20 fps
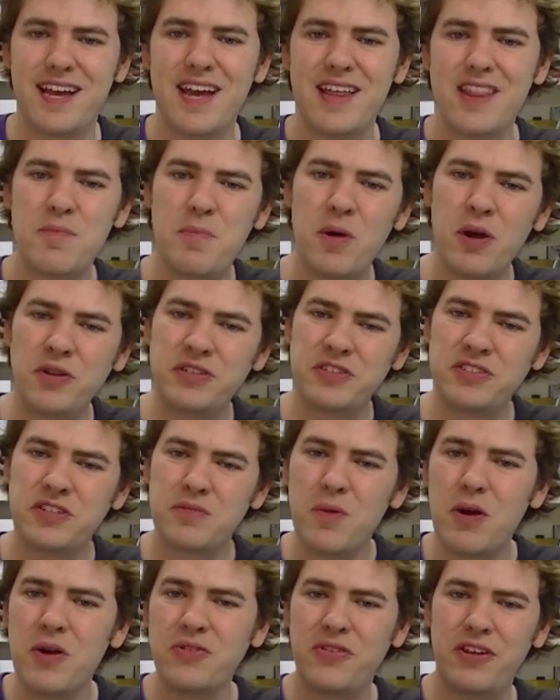The posters are
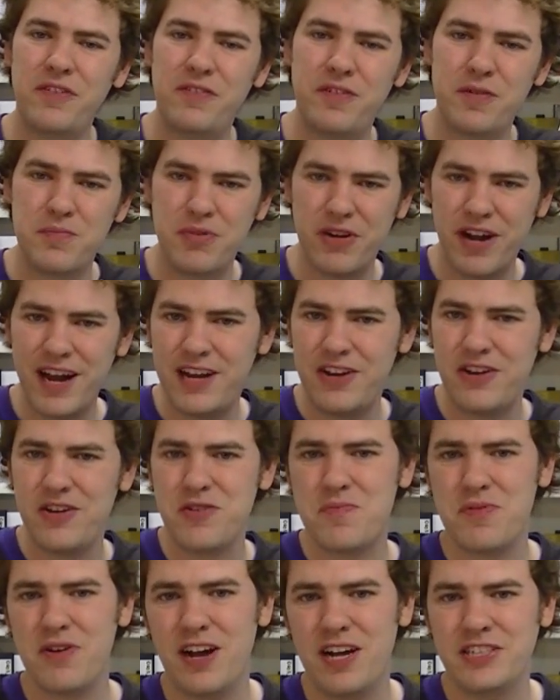mostly for brand new
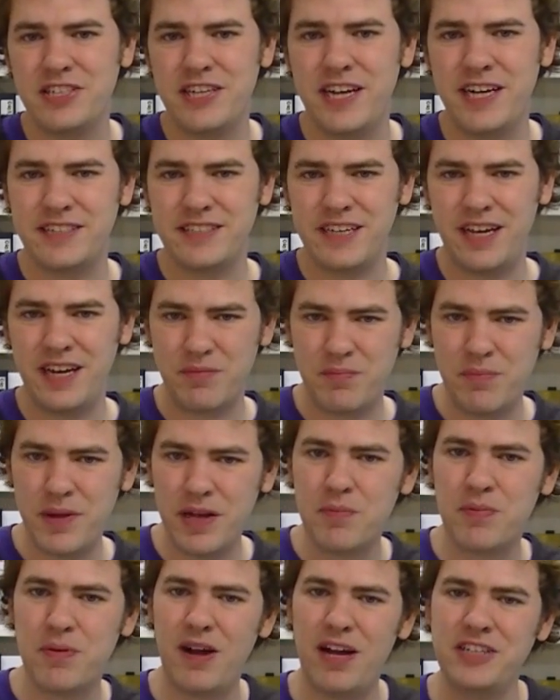projects and
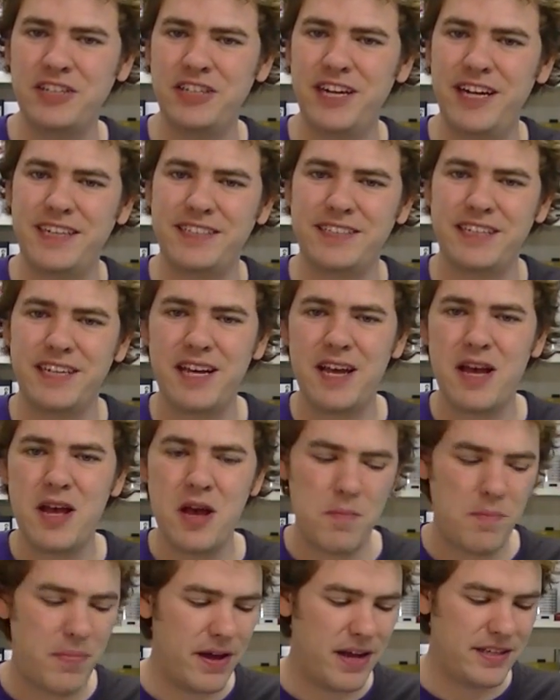big projects,
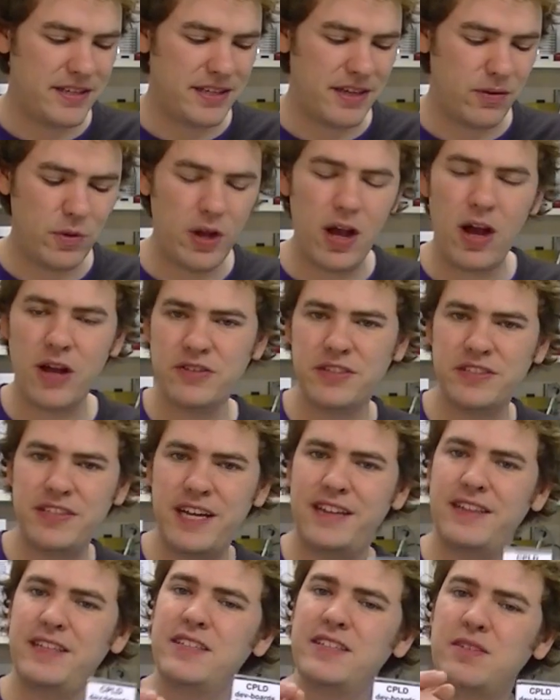but we also
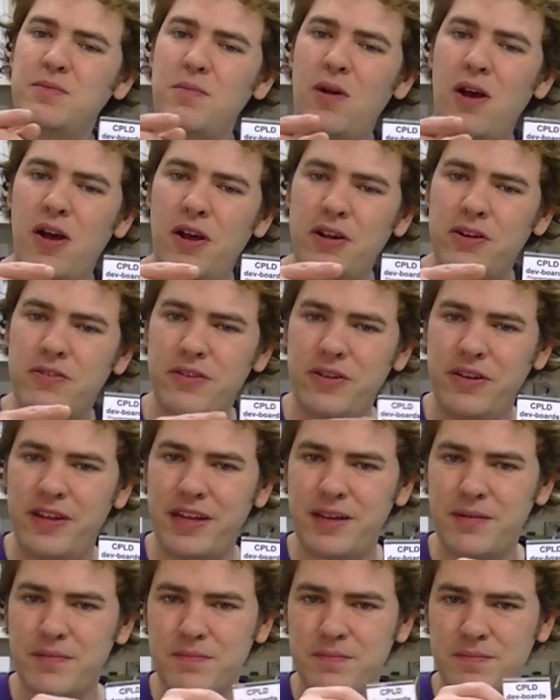take these small
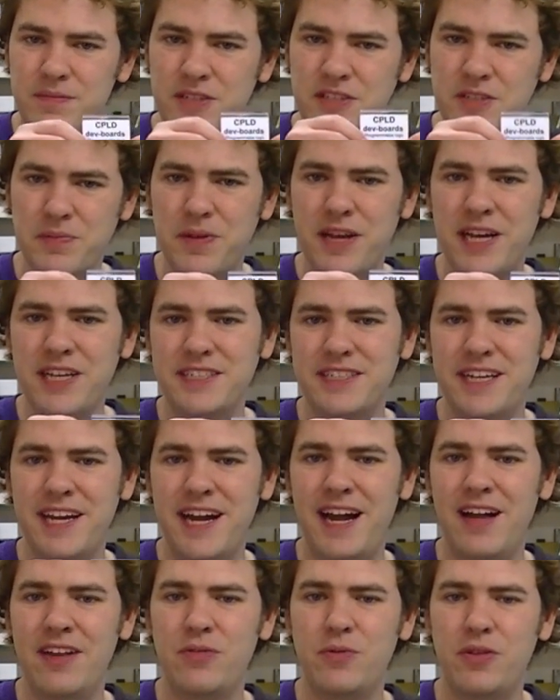acrylic display
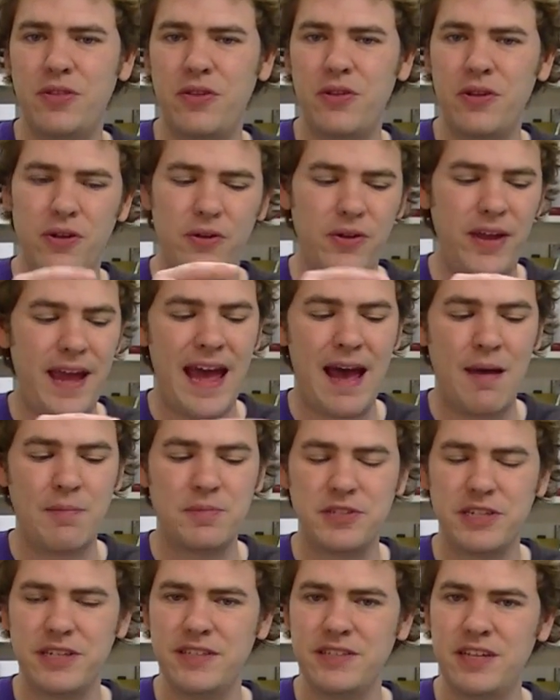stands with little
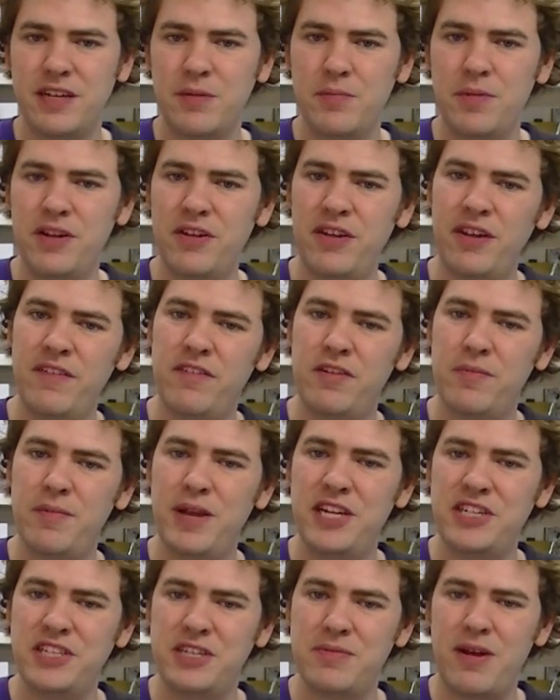captions and a bit of
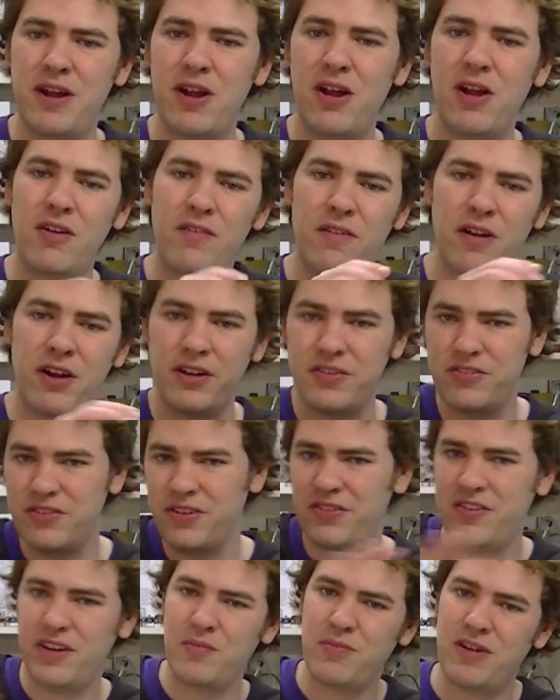information about all of our
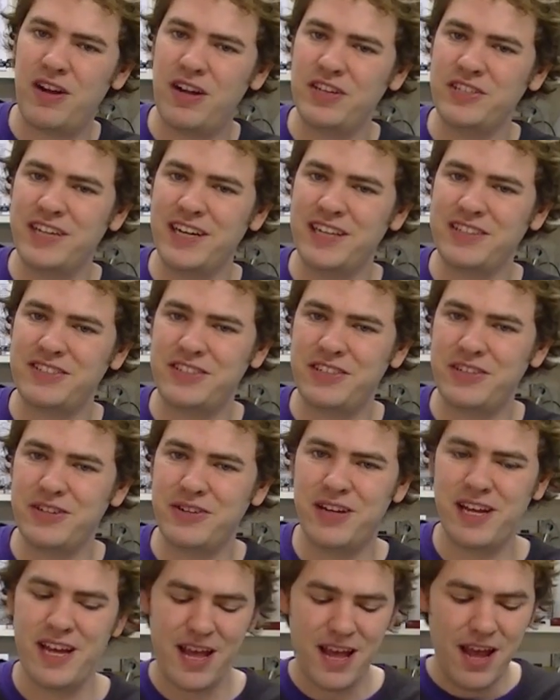existing projects
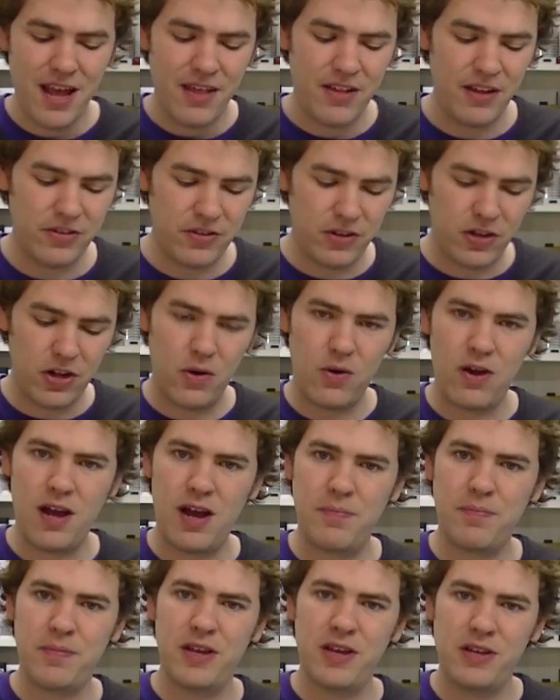too. These will go
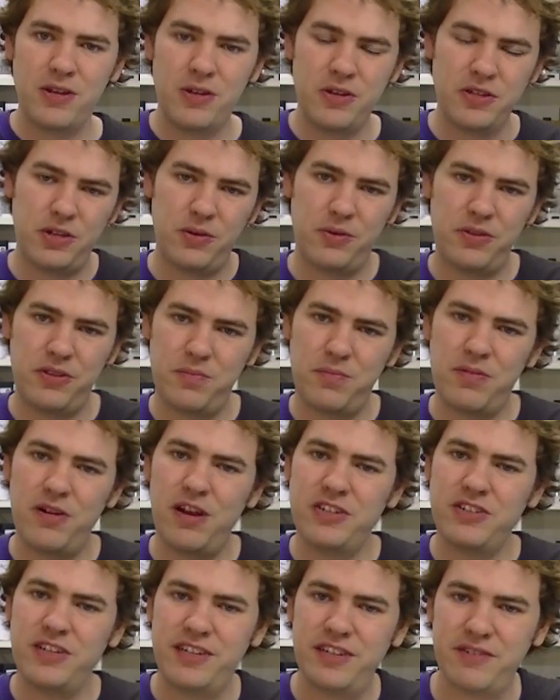up, usually with the
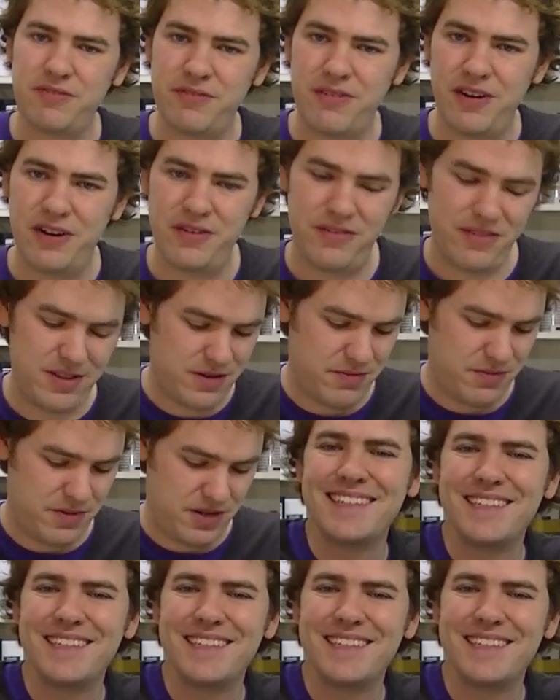project in front of them.